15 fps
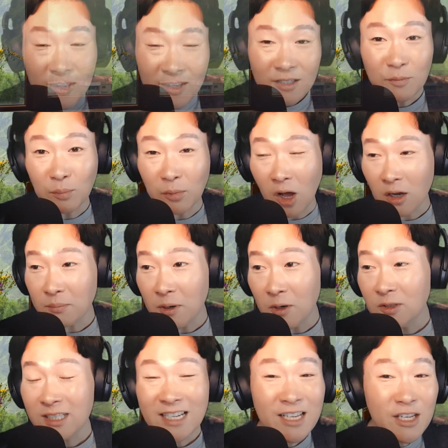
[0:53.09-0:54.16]
this blog
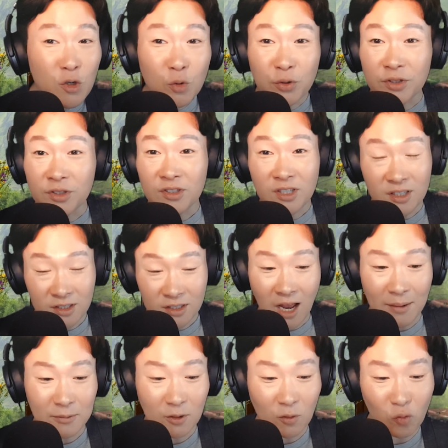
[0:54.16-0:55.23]
post, he uses these
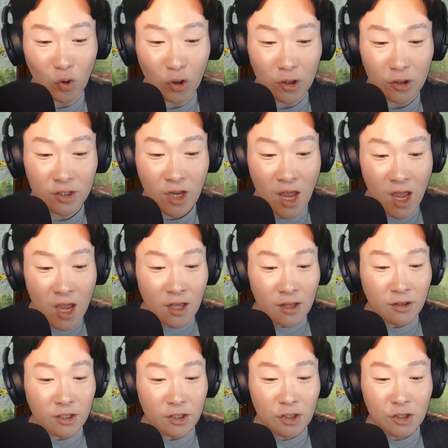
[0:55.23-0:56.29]
types of words.
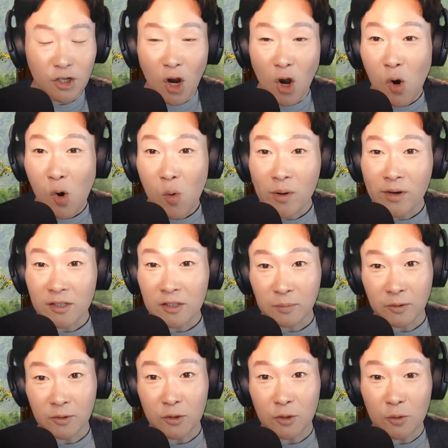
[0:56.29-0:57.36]
The show and its
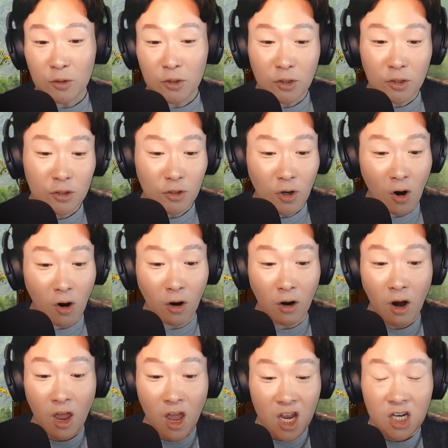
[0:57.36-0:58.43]
producers are
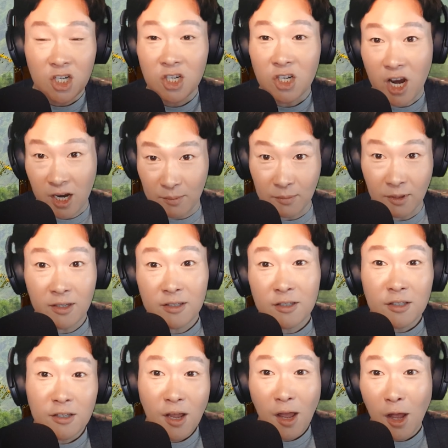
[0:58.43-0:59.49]

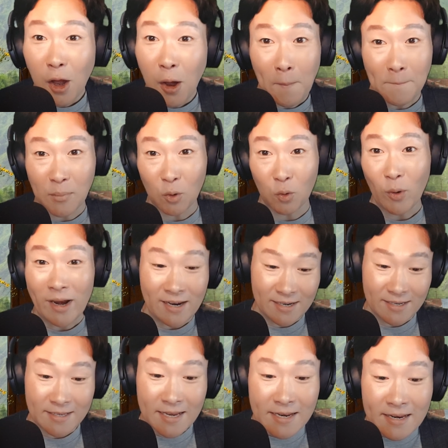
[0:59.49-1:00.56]
shameless,
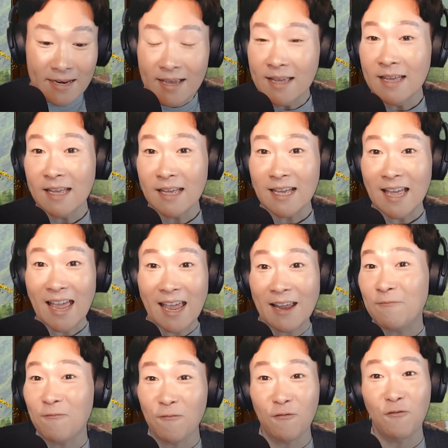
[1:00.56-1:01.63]
brazen,
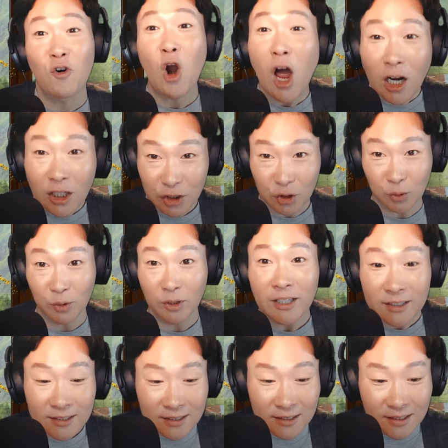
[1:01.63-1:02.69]
and
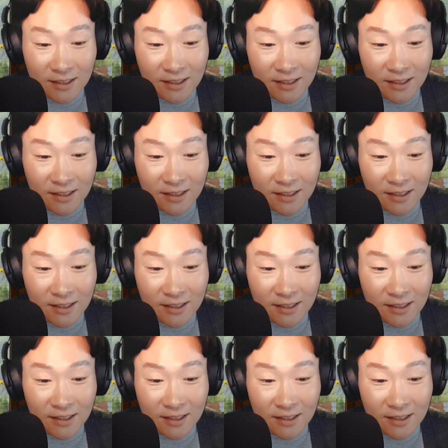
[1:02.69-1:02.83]
fraudulent.